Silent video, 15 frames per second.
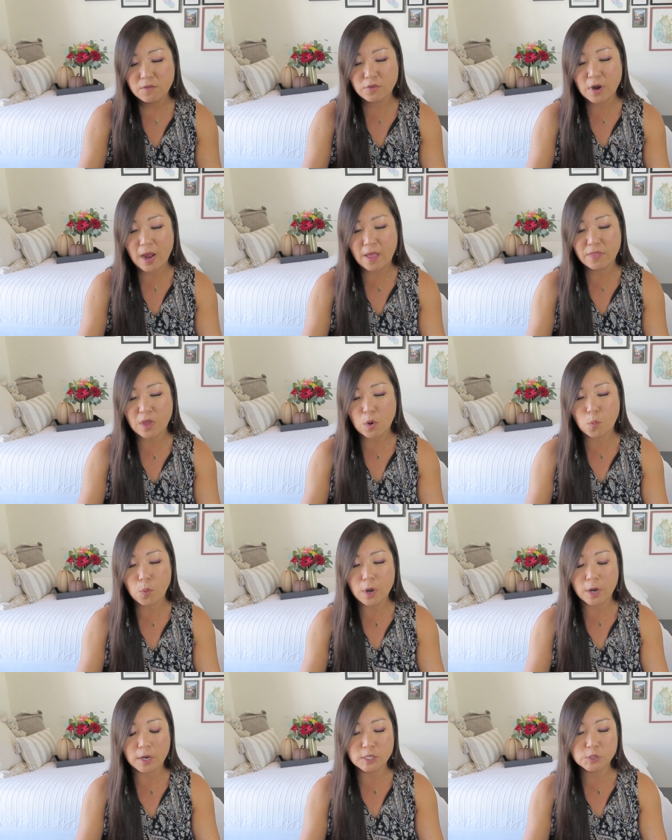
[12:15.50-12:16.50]
for how that
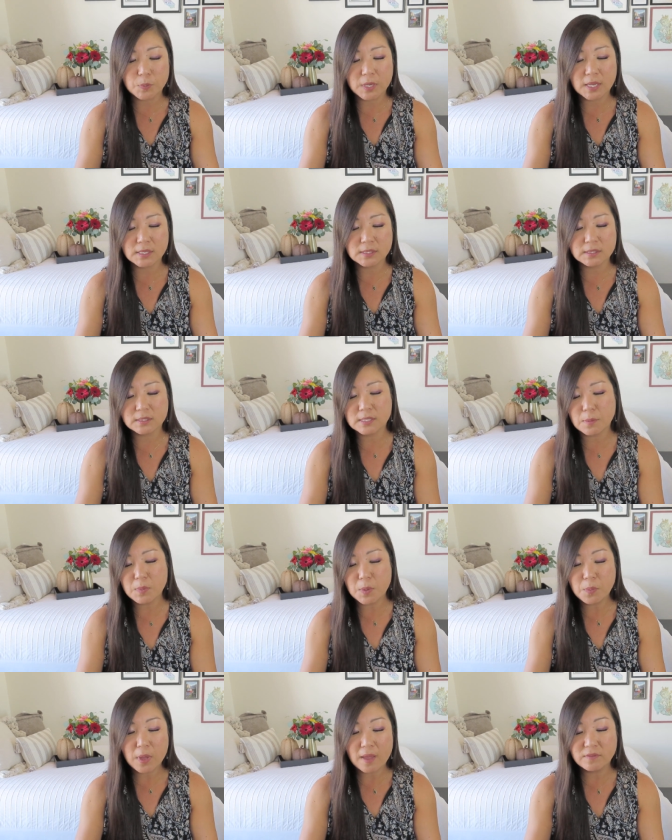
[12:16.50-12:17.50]
works, because some
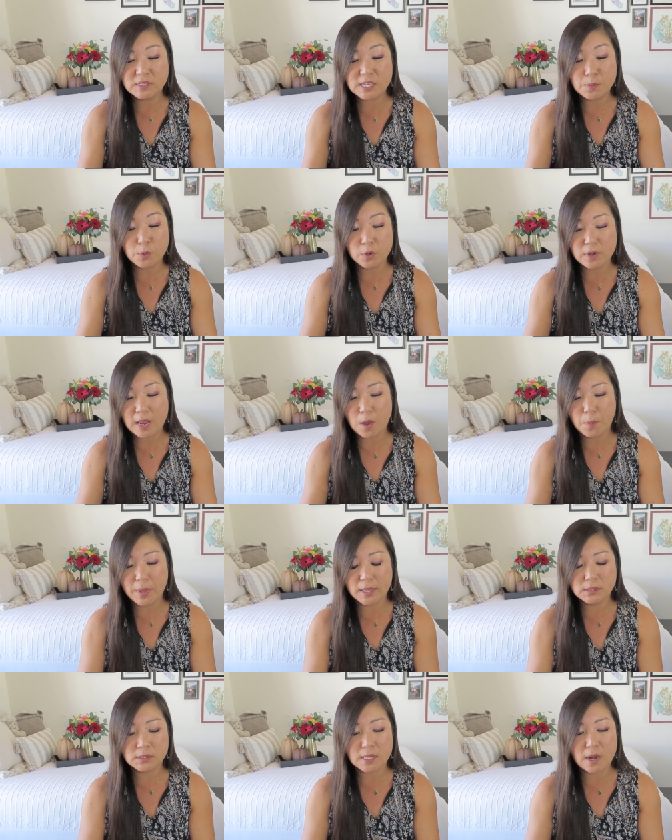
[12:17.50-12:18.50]
people have deeper nail
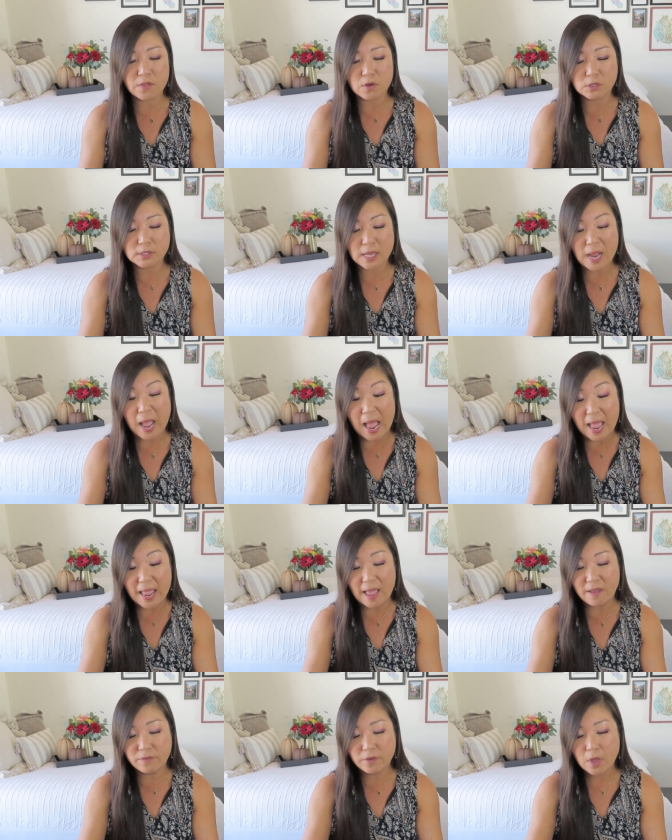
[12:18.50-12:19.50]
beds than others. Like I
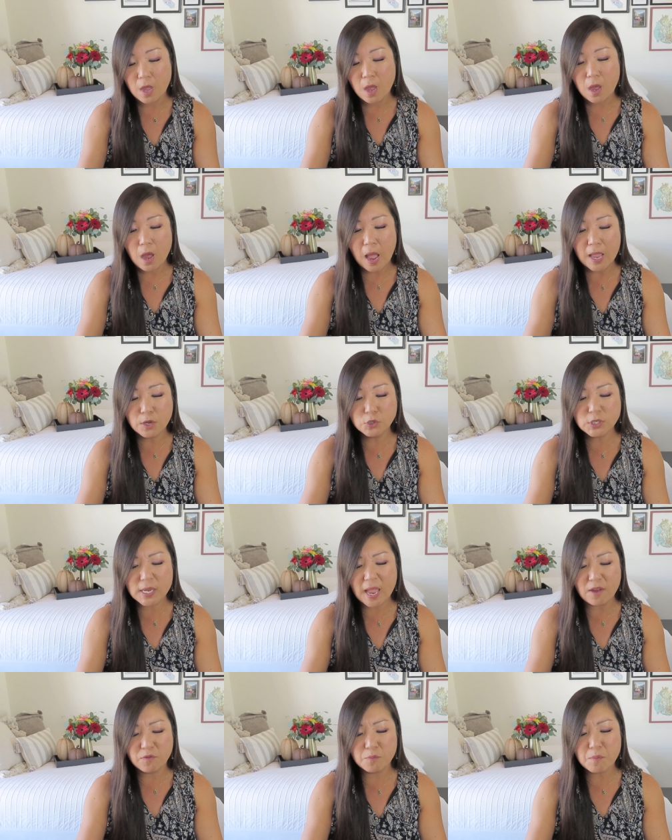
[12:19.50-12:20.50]
have, I usually
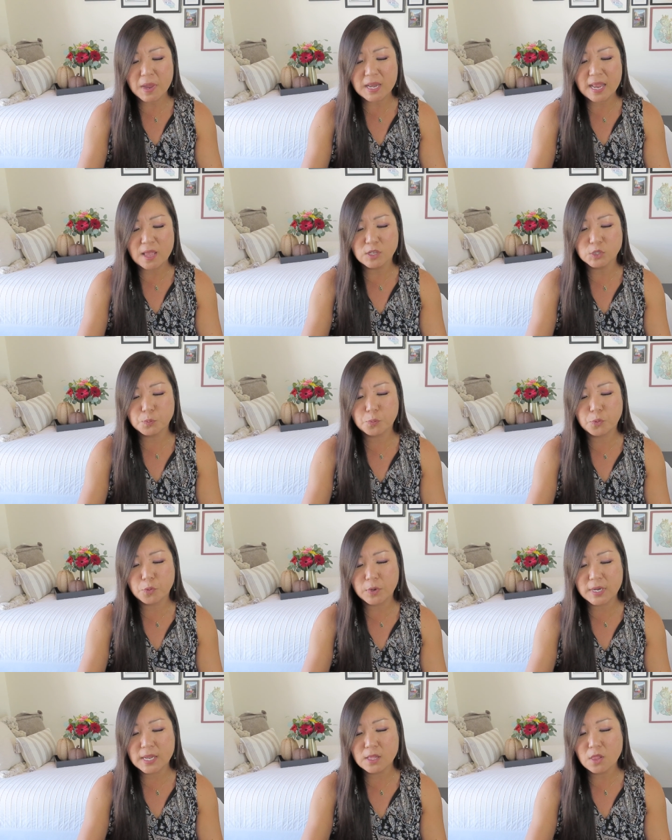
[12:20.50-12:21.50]
have my nails
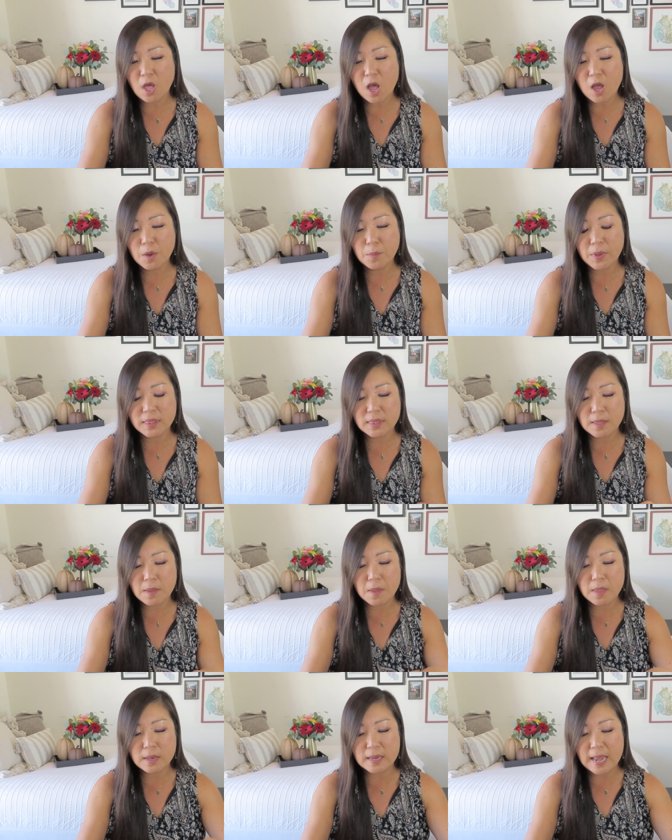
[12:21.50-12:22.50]
pretty long, but
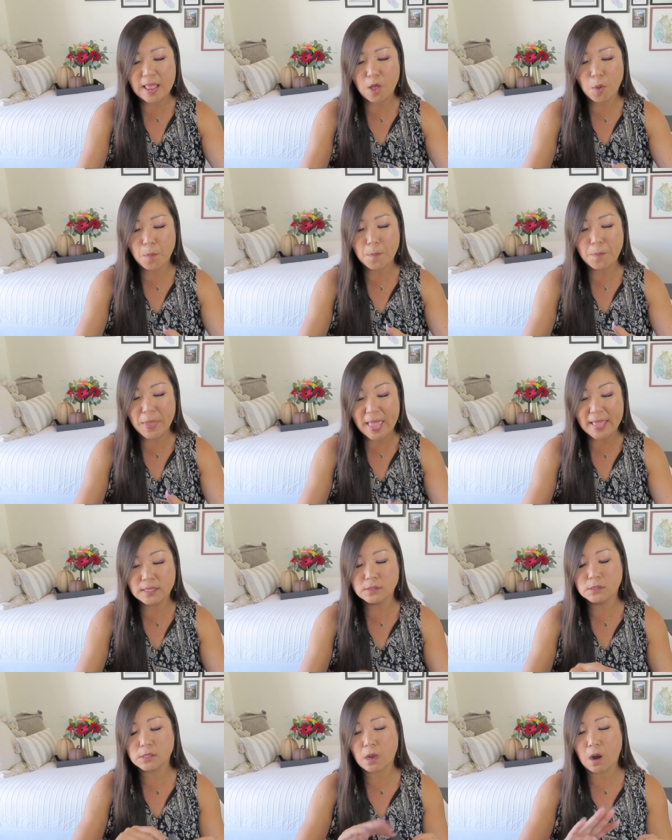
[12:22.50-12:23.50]
the nail
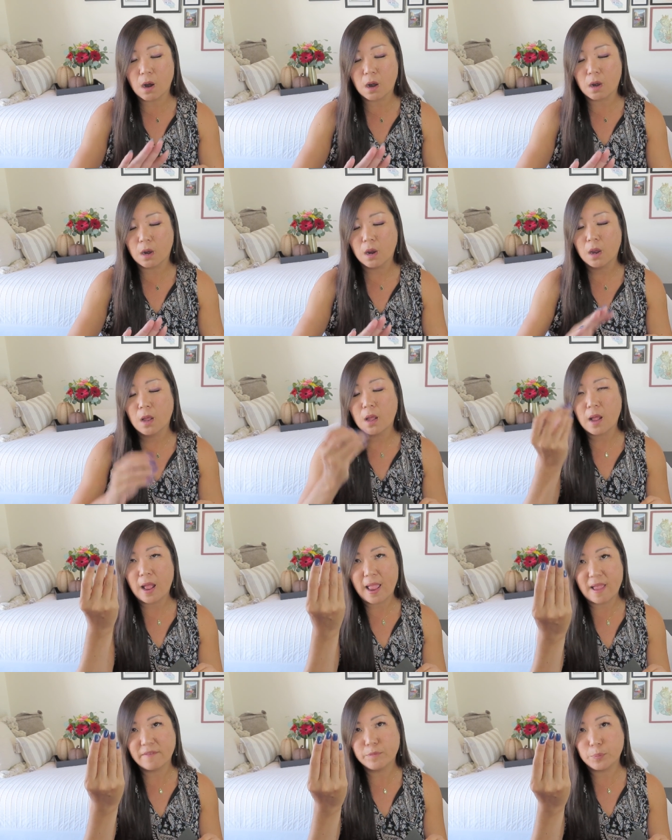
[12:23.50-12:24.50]
beds are,
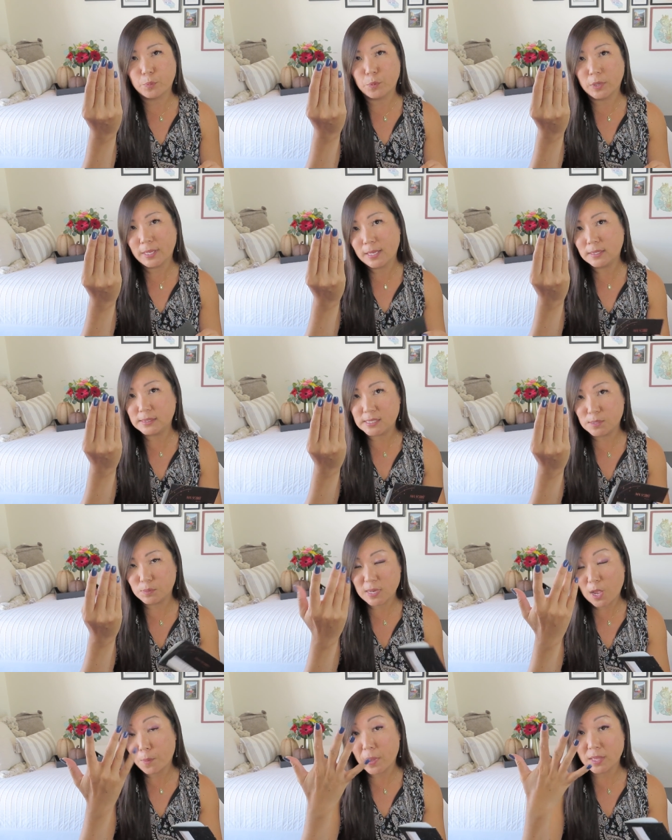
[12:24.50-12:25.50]
I have really deep
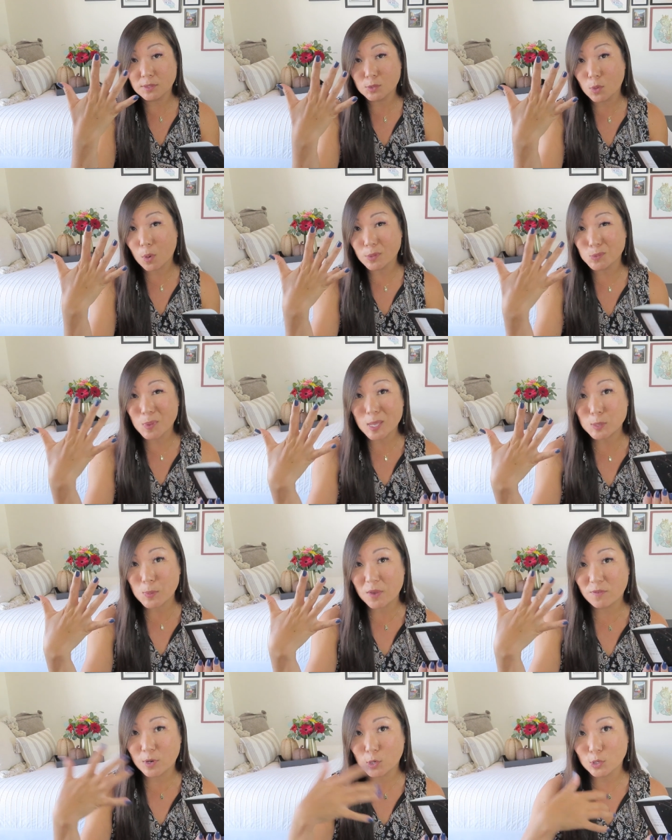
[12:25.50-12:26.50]
nail beds, so it always makes
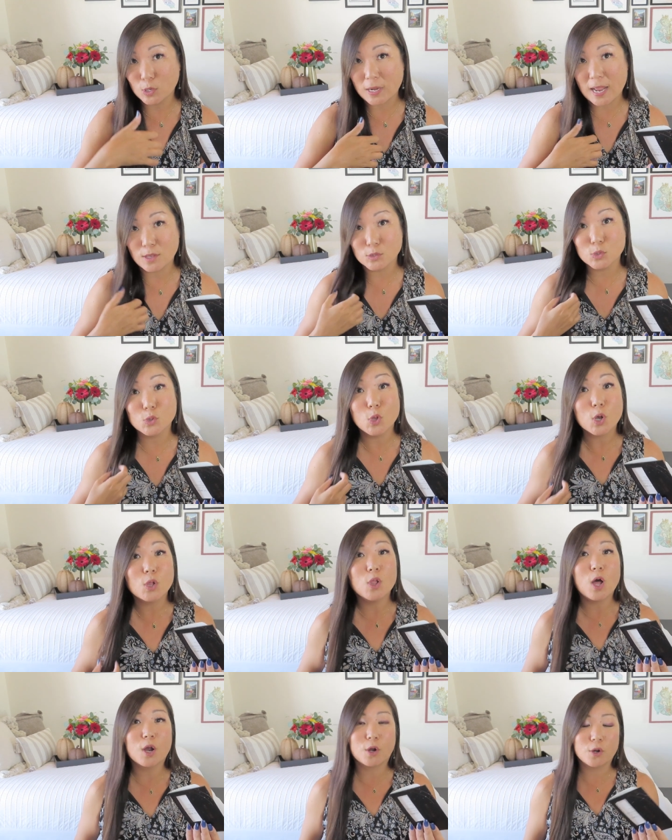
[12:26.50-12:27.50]
my fingernails look
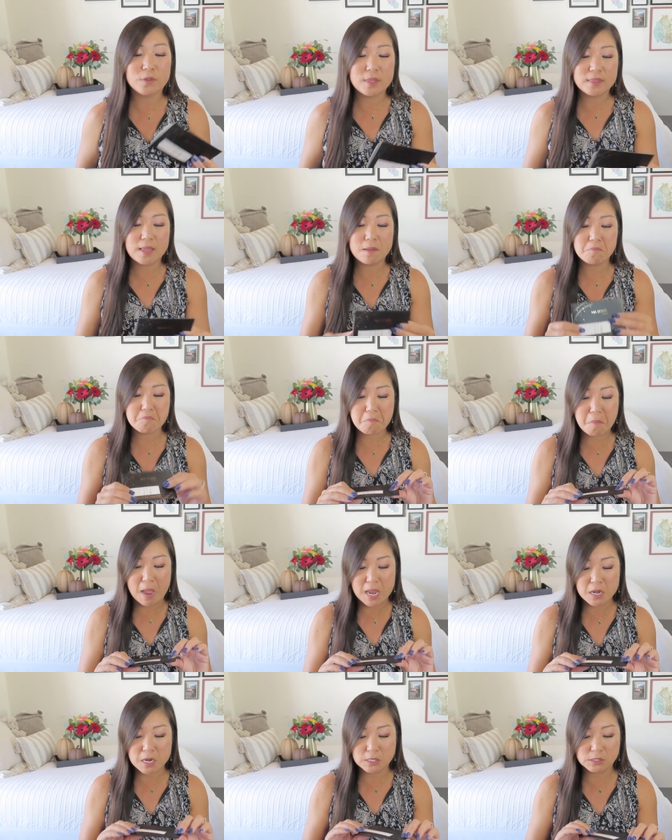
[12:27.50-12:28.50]
longer than they
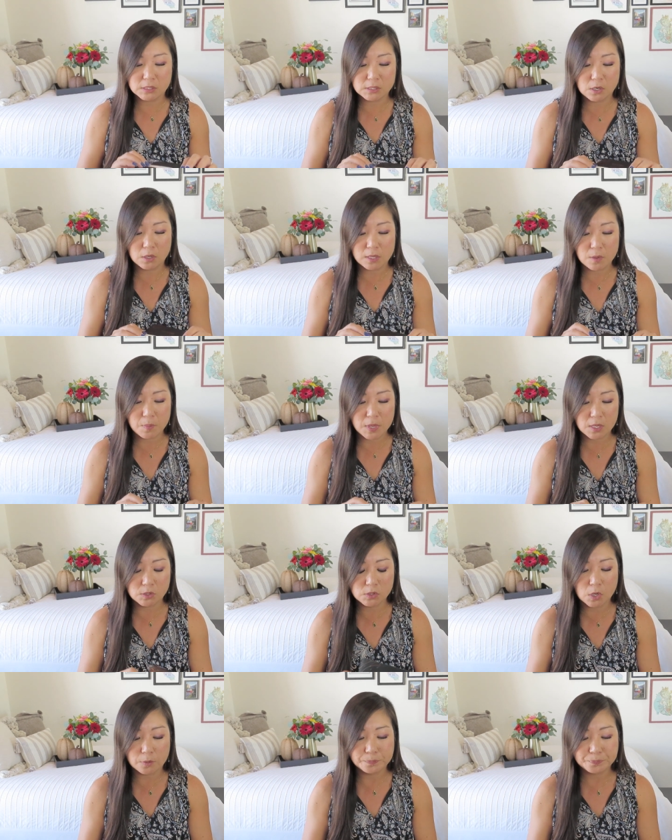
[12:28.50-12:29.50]
might necessarily be.
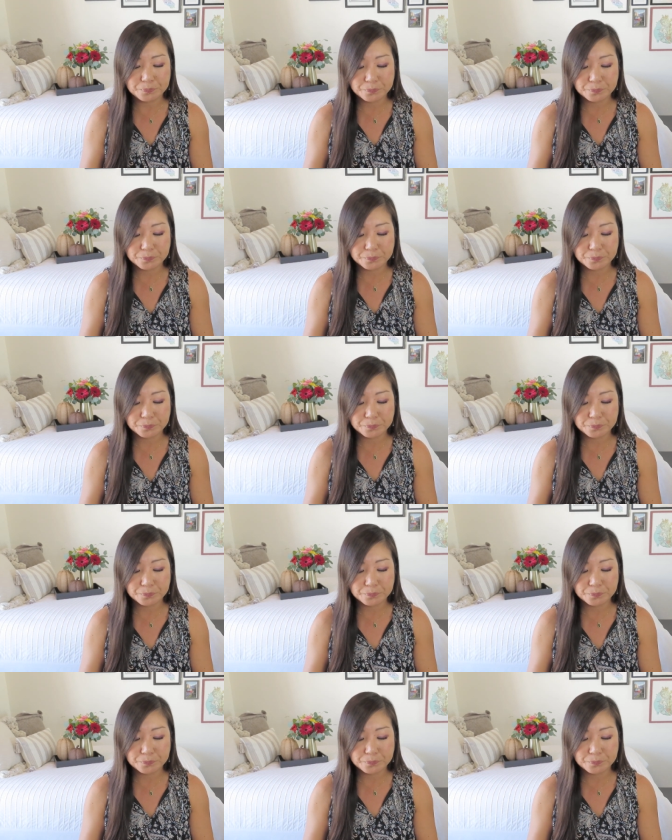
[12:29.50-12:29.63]
So,